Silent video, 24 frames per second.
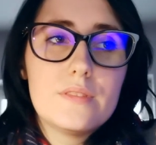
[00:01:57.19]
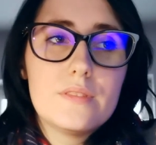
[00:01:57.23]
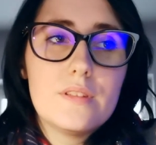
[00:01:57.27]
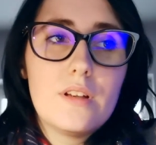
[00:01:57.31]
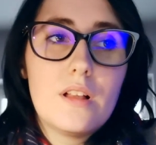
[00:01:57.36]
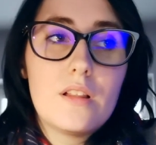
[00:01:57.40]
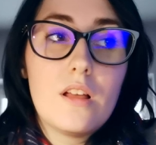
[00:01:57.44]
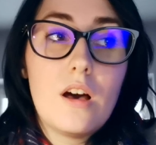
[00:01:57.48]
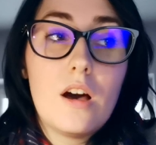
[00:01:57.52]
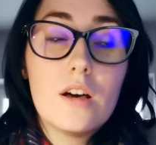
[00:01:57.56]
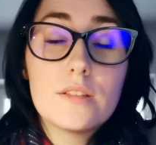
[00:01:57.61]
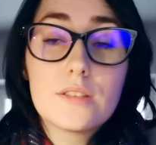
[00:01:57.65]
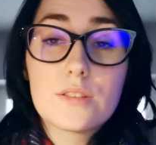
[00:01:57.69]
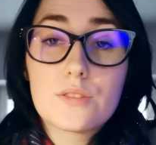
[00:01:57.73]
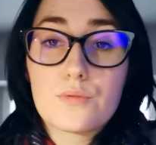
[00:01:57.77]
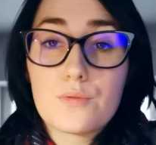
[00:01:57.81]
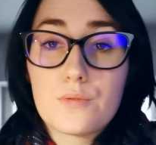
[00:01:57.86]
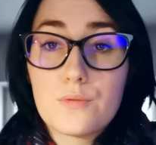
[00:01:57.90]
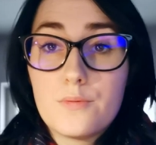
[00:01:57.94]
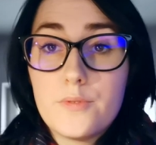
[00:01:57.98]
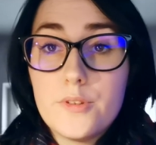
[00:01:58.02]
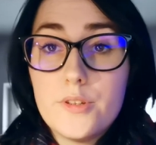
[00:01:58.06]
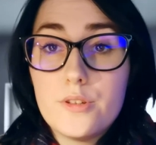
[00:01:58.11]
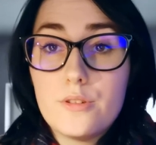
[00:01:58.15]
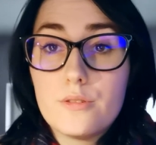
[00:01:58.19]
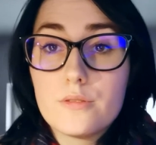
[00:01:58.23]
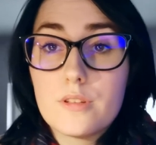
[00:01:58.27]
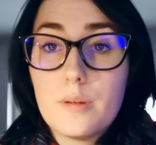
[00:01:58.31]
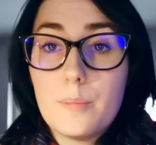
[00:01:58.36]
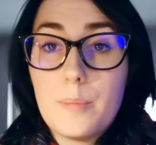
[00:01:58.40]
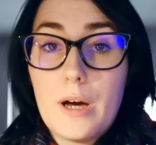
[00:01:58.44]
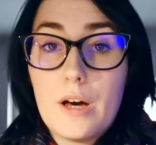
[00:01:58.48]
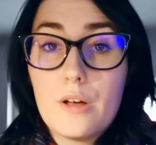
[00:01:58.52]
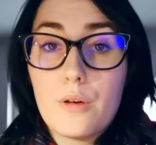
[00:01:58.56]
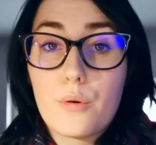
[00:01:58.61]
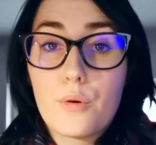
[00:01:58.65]
a lot is revealed
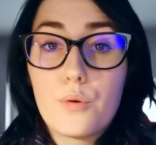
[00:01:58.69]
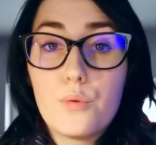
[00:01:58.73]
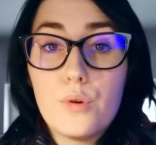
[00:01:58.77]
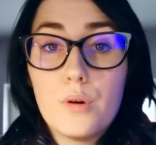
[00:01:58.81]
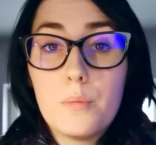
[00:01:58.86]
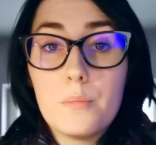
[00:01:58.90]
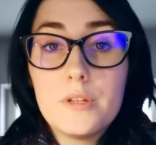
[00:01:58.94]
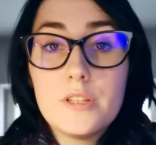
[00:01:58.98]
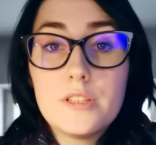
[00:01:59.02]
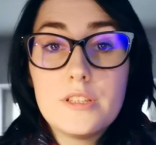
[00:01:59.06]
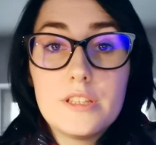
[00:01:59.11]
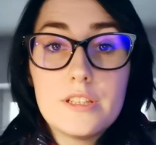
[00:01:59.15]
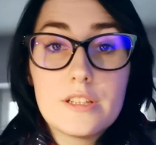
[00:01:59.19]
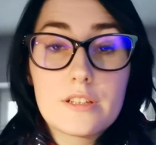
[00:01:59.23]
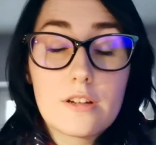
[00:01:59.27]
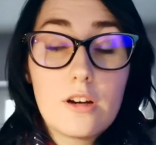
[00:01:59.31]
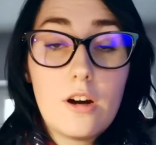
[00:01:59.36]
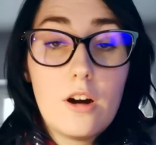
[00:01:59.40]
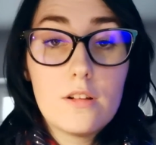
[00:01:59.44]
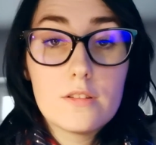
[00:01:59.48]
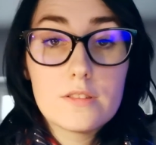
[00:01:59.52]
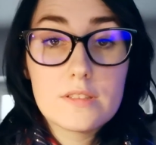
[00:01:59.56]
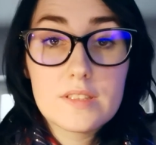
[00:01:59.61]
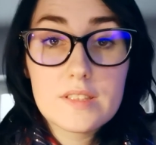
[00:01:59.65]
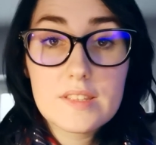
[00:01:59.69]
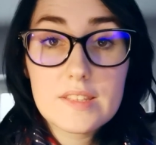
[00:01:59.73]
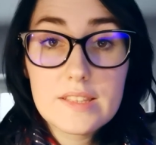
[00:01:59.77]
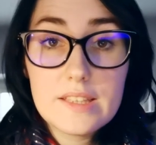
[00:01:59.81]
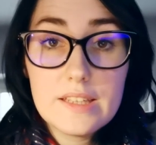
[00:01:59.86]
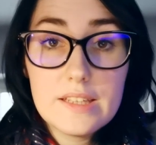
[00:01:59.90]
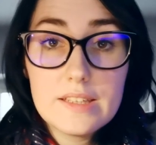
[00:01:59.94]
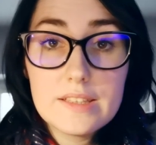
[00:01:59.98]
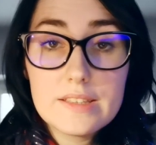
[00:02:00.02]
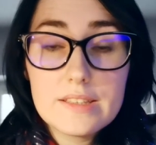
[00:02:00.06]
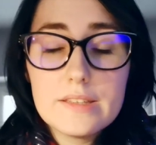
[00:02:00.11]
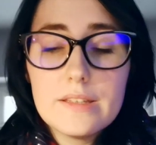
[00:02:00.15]
about who Amelia Collins
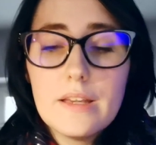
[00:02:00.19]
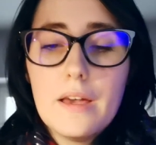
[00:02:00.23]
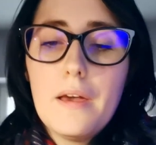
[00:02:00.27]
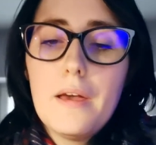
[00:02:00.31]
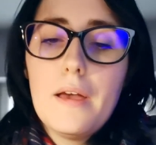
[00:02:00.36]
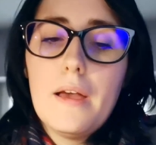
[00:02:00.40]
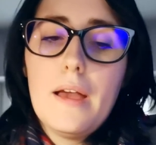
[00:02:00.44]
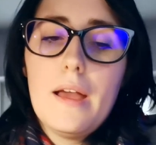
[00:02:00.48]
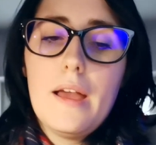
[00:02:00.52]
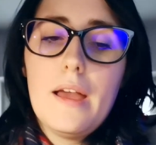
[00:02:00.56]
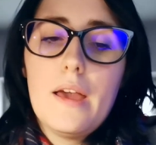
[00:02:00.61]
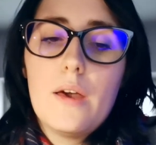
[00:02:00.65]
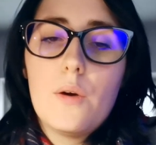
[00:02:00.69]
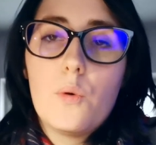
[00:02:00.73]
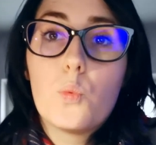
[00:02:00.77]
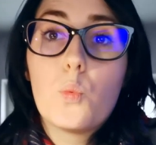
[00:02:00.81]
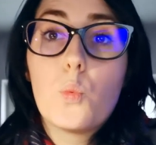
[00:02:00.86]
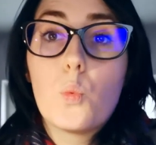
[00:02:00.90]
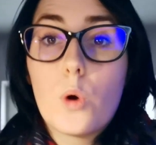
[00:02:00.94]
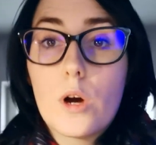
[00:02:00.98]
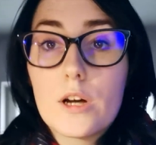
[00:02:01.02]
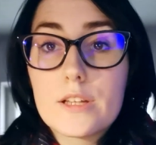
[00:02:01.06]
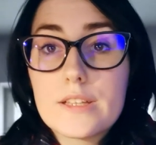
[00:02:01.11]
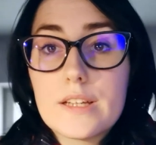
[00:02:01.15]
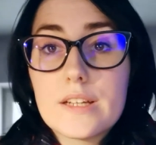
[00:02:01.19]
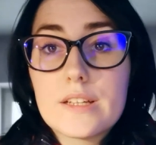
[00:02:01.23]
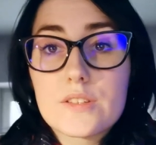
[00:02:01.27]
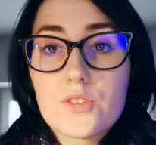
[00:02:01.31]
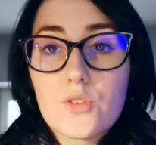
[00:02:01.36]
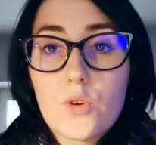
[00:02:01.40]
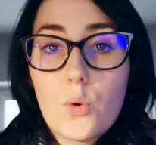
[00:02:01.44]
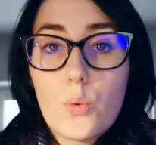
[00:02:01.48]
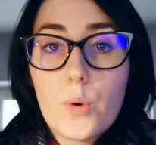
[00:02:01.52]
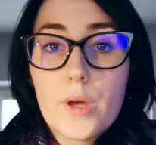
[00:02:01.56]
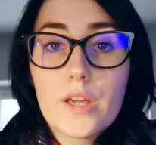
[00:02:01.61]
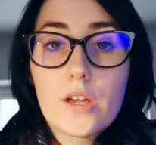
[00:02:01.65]
is and what
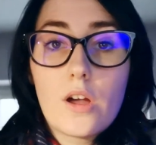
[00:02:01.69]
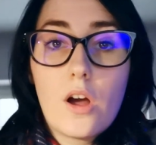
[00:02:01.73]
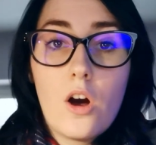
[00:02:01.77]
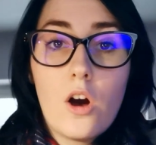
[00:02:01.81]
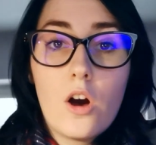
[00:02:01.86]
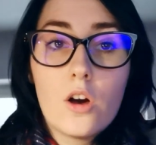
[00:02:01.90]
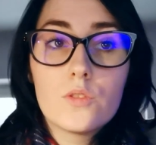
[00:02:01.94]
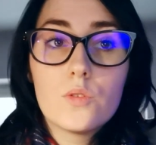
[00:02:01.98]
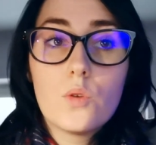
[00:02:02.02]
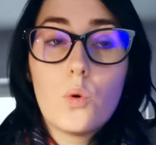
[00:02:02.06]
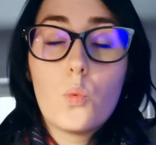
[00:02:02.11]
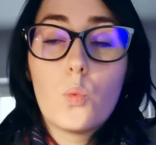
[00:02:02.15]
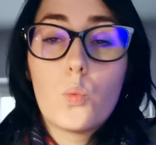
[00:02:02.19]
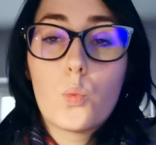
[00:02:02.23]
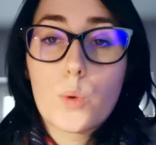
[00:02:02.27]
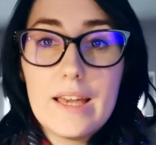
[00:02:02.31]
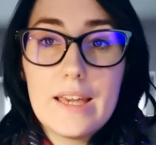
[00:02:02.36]
is going on